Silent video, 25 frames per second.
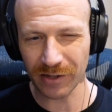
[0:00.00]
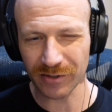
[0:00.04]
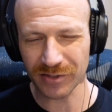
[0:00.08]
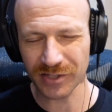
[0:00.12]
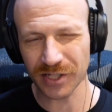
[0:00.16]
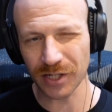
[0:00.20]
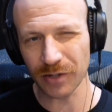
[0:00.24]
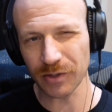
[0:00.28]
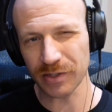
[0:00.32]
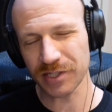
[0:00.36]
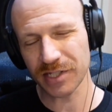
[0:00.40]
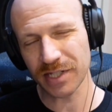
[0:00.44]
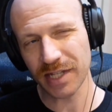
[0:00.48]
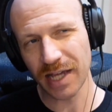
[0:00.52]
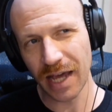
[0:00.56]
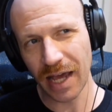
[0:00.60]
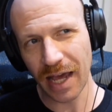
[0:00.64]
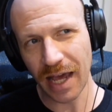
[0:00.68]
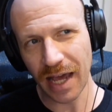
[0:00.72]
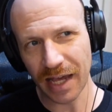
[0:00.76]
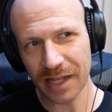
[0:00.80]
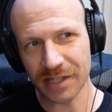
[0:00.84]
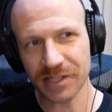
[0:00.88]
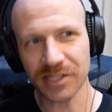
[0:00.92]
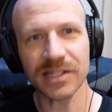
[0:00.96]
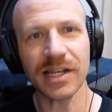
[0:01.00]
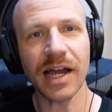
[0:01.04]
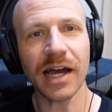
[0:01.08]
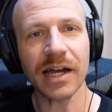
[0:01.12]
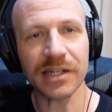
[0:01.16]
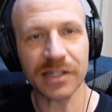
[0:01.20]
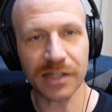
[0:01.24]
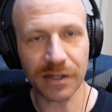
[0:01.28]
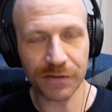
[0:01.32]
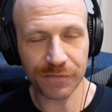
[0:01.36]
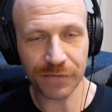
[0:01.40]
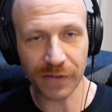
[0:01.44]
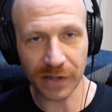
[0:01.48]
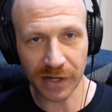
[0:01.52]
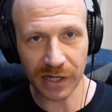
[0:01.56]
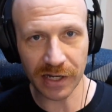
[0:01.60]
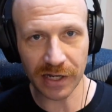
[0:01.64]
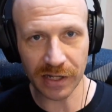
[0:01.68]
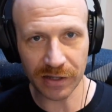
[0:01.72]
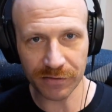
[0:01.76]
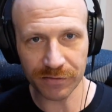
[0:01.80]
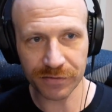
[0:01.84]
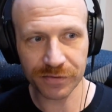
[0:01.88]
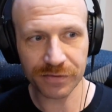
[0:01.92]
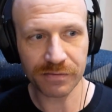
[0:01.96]
So it's not
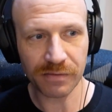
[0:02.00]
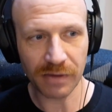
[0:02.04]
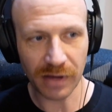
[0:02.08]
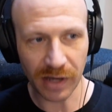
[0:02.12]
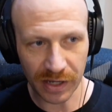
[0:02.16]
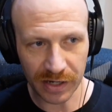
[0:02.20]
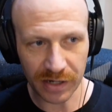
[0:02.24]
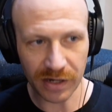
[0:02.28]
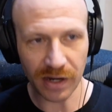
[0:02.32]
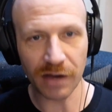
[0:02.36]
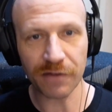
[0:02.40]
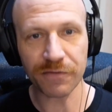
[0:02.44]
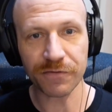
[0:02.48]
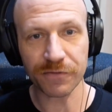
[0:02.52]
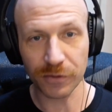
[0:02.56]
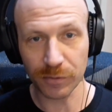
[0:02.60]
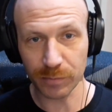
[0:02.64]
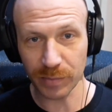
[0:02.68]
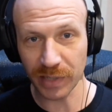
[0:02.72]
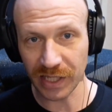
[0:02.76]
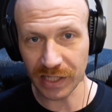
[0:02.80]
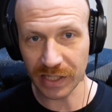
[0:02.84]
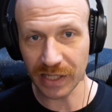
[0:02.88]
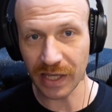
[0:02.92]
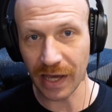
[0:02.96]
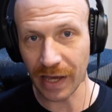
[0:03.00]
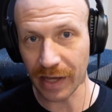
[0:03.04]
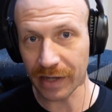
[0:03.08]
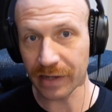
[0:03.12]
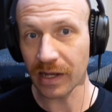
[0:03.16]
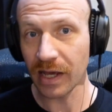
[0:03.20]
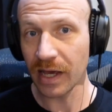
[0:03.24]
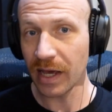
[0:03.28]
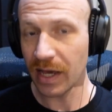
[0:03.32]
definitive enough for me yet.